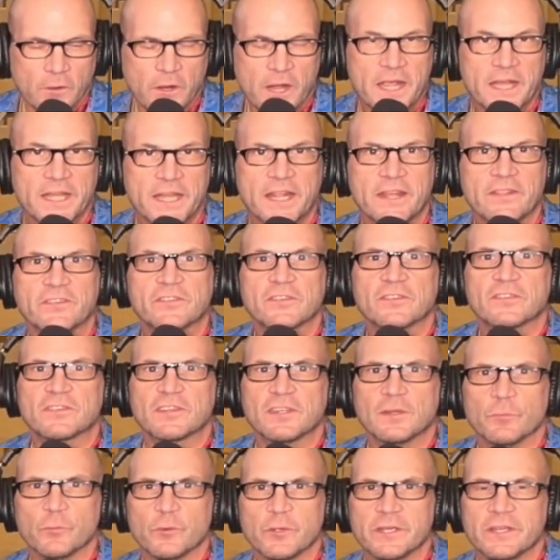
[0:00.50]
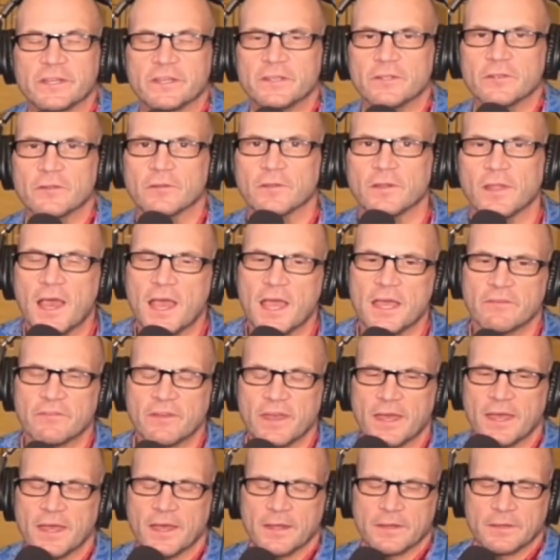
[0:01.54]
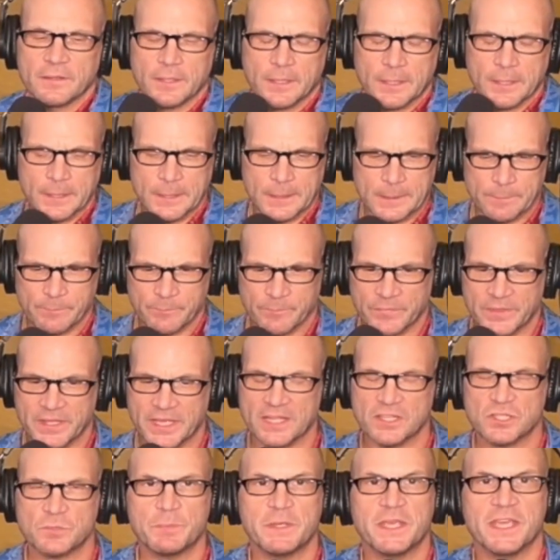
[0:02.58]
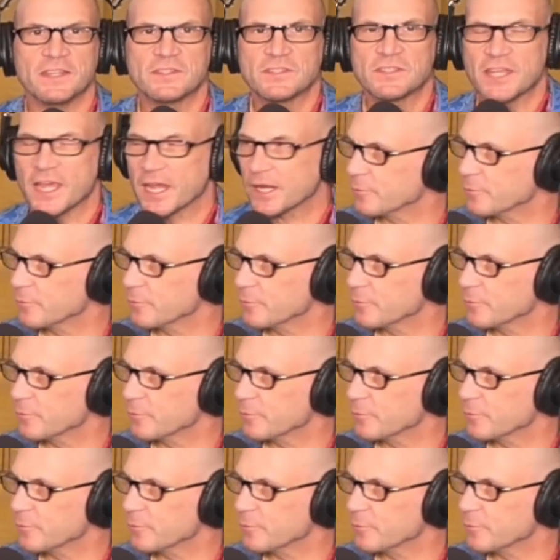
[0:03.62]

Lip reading: All right, hey, this is Tim Reha here live at the HPA